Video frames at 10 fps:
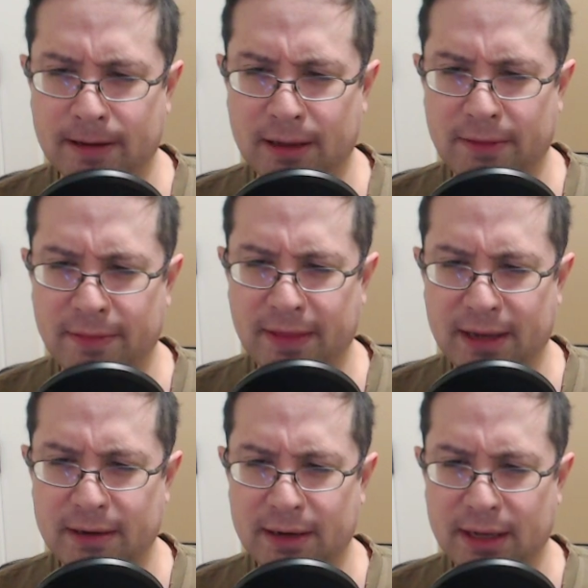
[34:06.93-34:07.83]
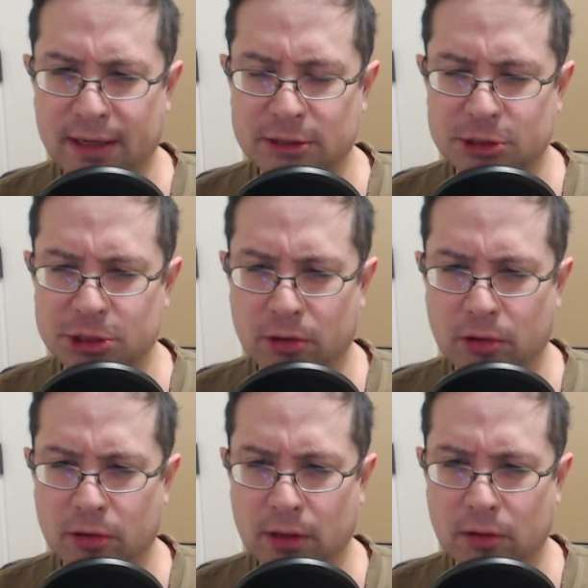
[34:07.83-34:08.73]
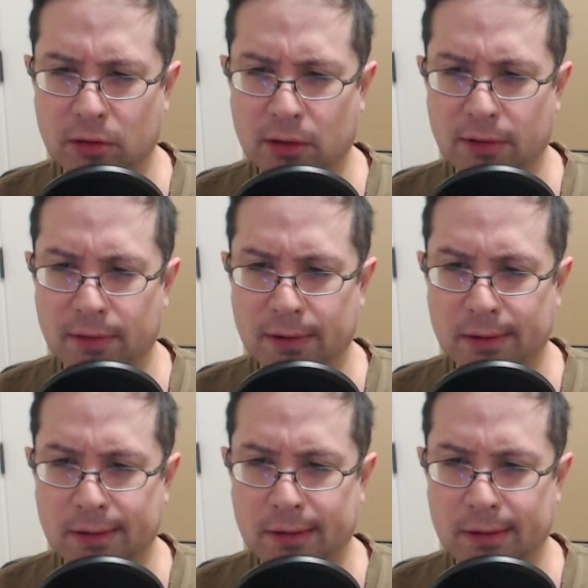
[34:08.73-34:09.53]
And then knight h6, I think.